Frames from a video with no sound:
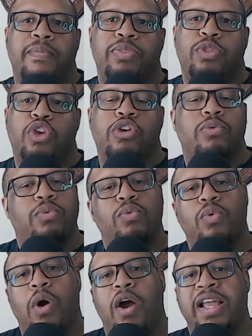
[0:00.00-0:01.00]

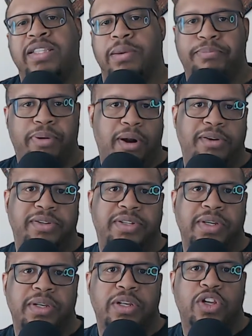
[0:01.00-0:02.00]
you, as a
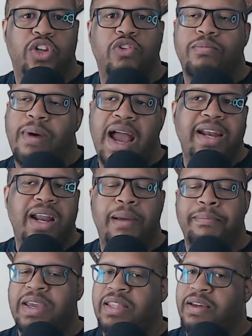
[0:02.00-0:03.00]
person, you might
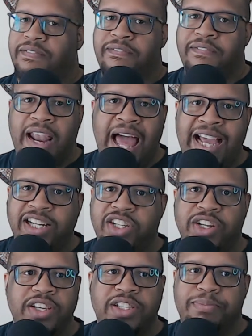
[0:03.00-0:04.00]
not be the
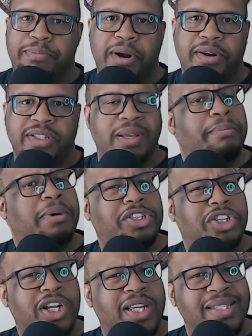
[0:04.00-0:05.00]
flashiest person, but
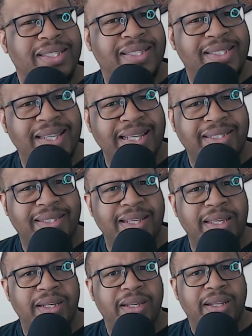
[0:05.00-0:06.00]
you're
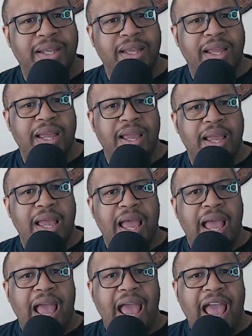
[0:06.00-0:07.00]
consistent.
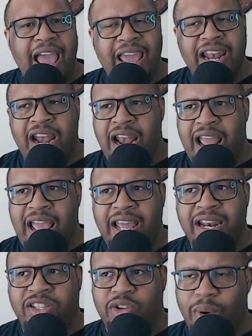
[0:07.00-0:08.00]
And
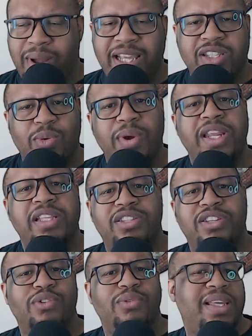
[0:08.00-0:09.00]
in
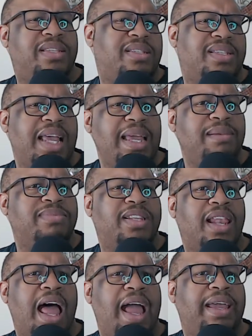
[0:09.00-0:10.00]
2022, it seems
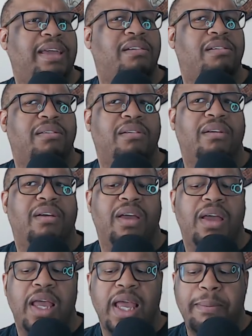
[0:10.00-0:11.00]
like
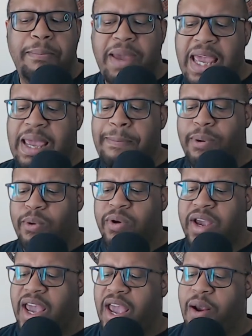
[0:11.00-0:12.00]
people
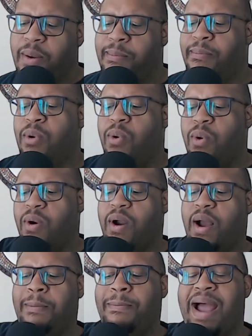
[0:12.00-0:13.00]
care more
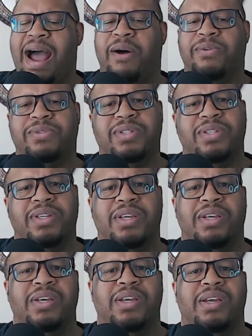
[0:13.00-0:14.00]
about
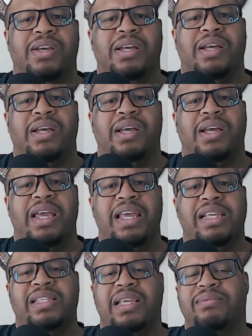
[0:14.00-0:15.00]

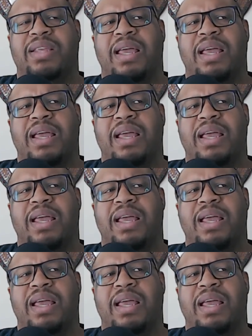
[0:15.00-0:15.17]
the